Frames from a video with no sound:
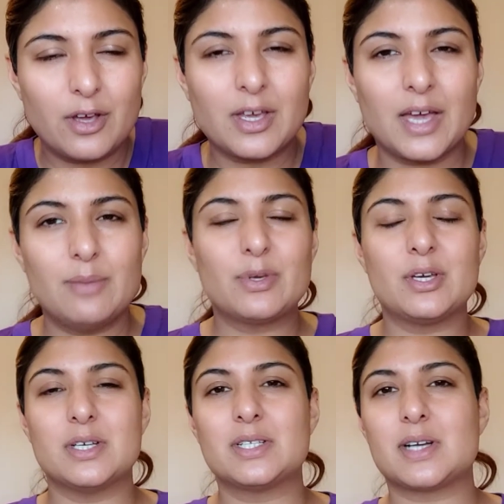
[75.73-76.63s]
okay,
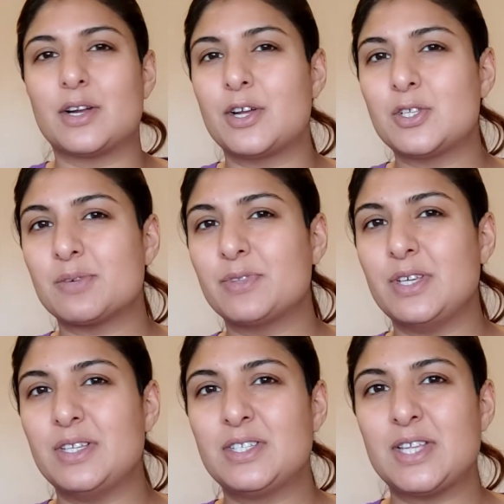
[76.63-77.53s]
because I know some of
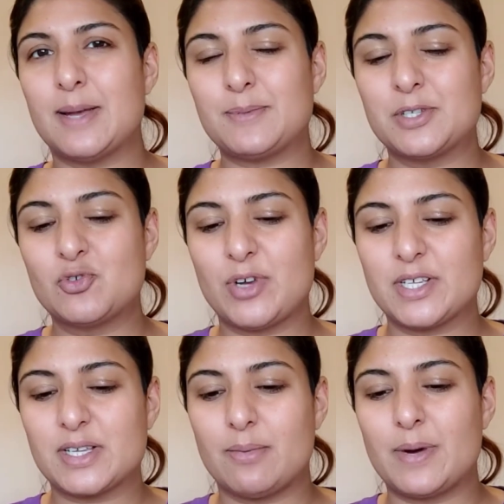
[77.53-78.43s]
these tips and
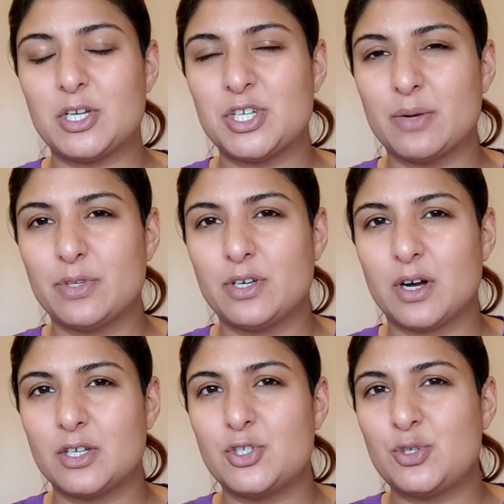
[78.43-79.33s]
tricks that I'm about to share with you
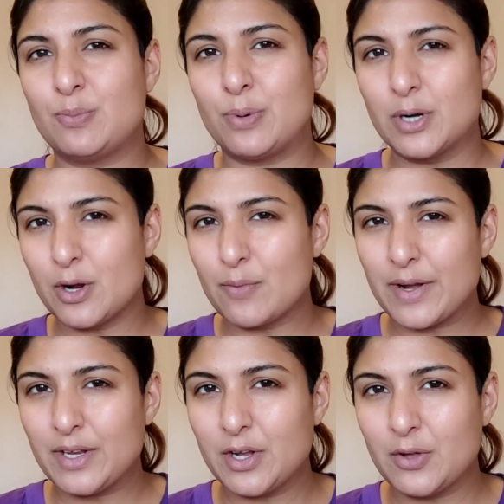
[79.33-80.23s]
guys, you probably
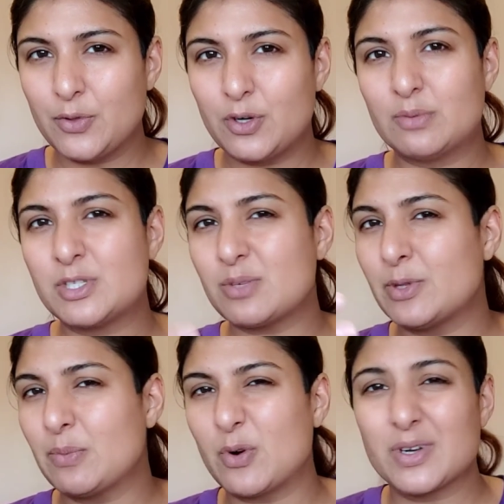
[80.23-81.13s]
already know them, some of
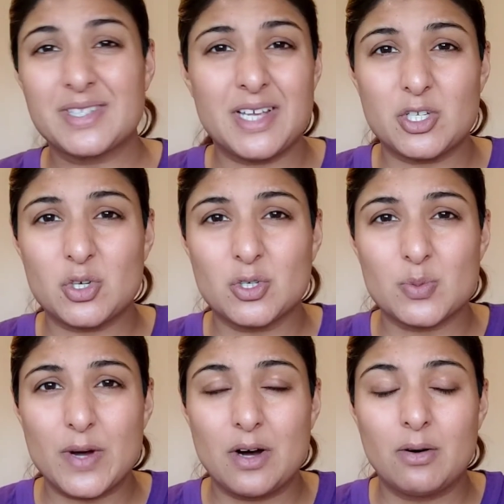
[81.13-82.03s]
them are on TikTok as
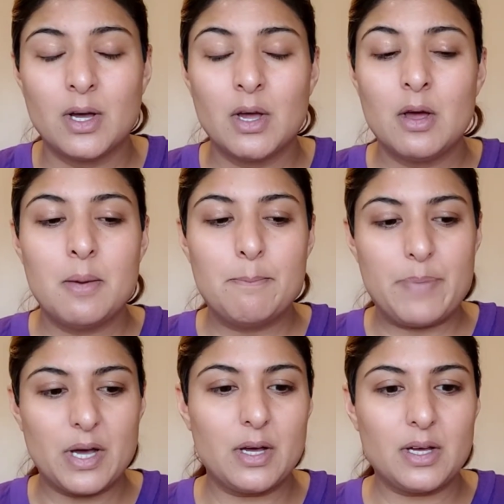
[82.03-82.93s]
well,
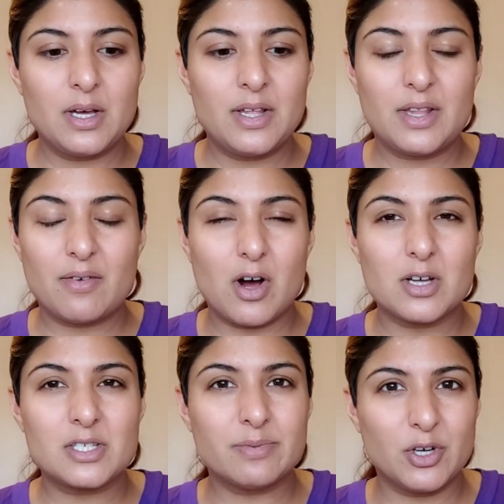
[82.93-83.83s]
but there are
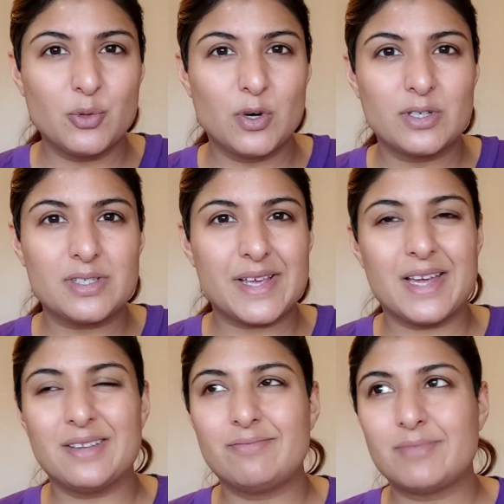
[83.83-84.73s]
some other ones,
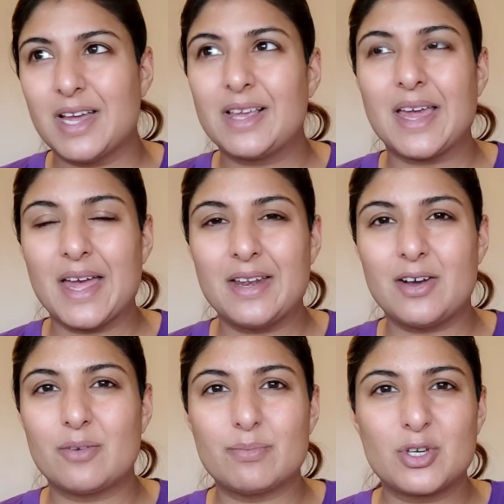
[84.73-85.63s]
and again,
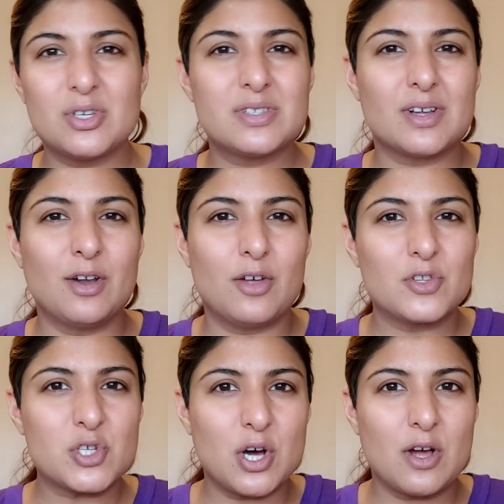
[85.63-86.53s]
because a lot
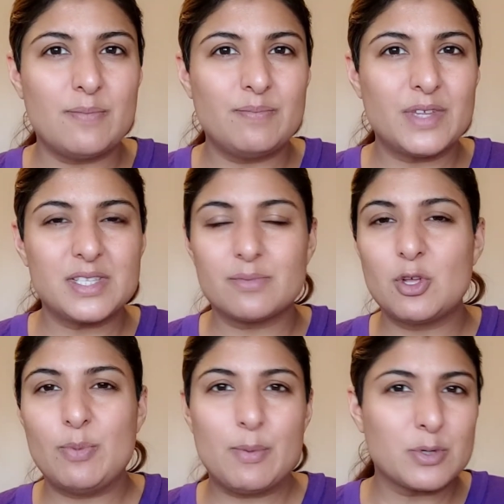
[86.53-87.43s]
of the time there's some
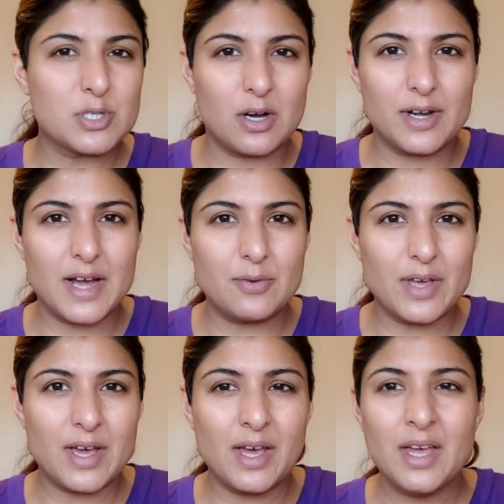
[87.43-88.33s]
new people starting out
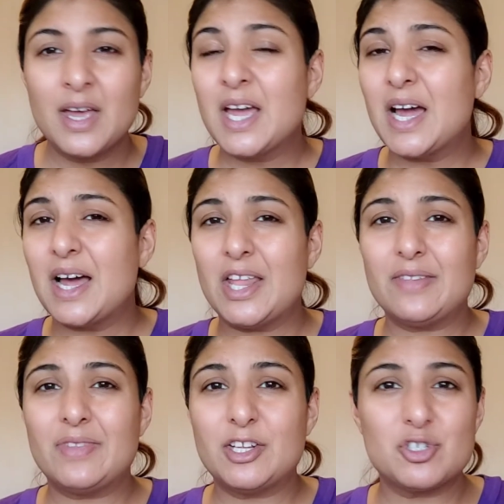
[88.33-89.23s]
there
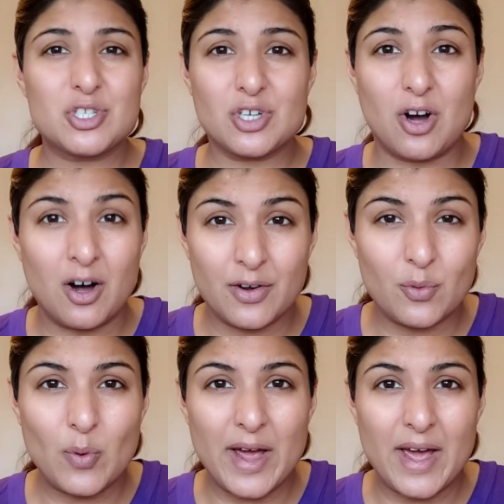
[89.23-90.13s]
and they just aren't
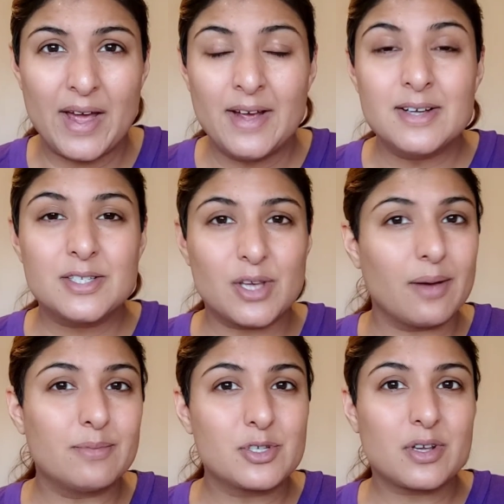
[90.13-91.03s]
aware, so
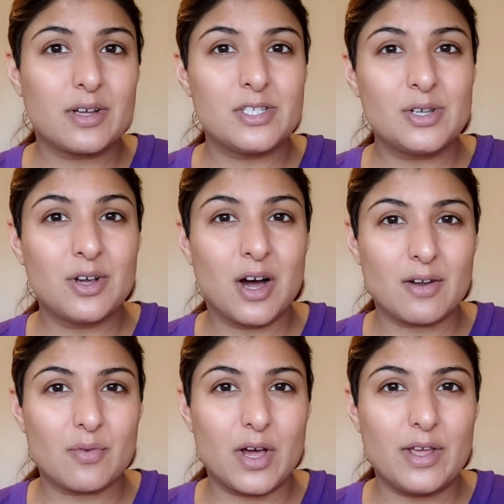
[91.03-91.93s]
I'm just going to kind
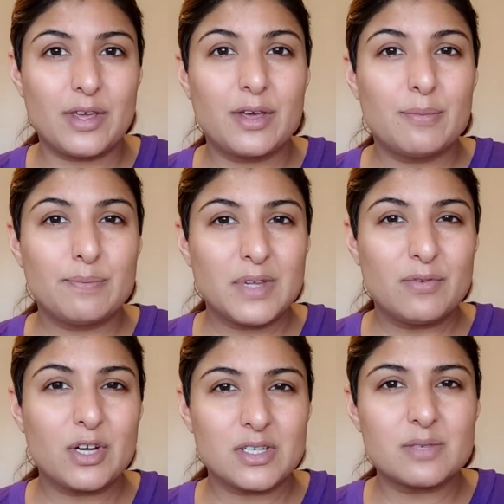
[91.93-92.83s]
of like give
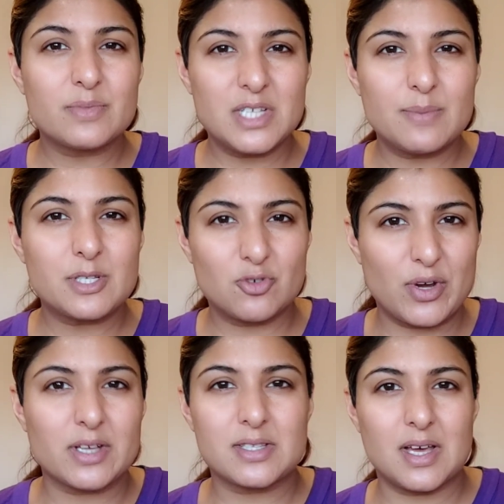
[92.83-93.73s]
you guys some tips and
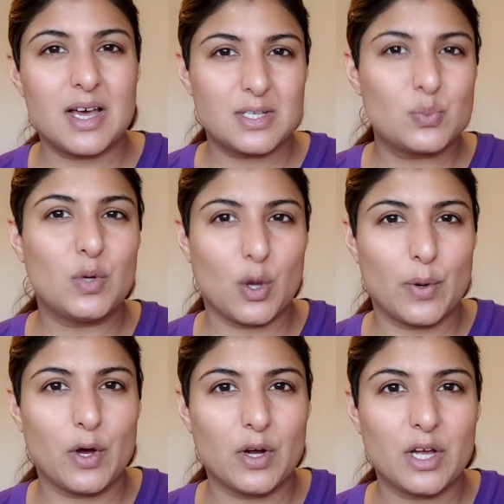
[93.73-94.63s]
tricks as we go
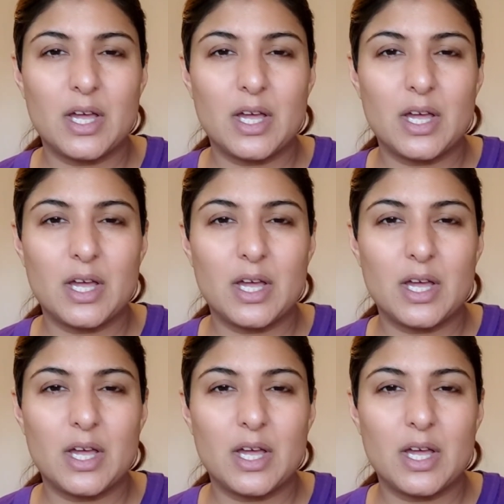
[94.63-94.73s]
along.